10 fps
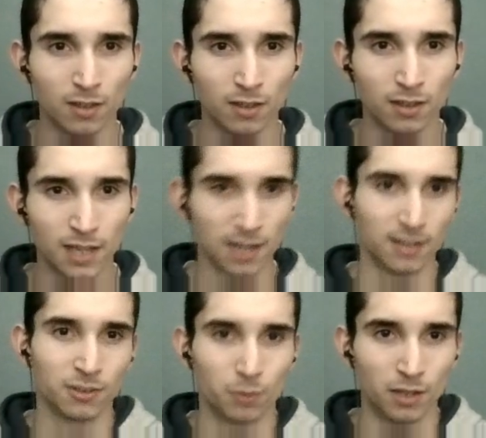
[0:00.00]
Yeah,
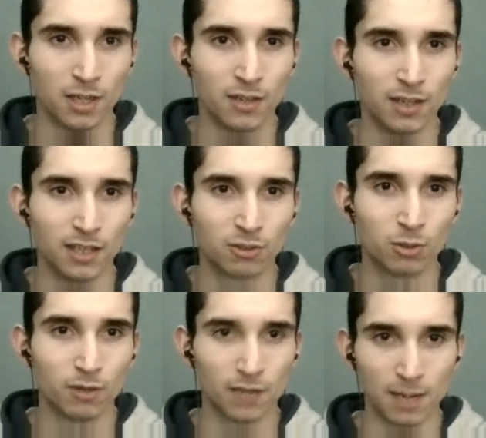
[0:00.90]
this one, the history
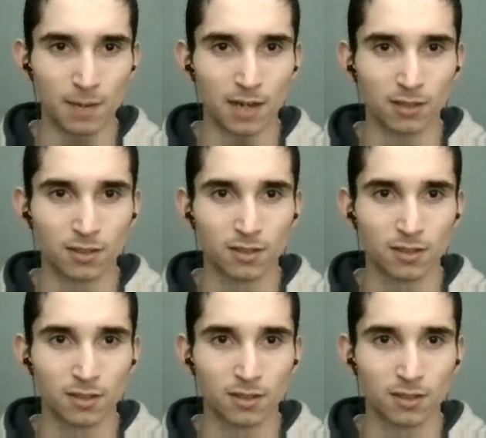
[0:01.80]
of Emacs.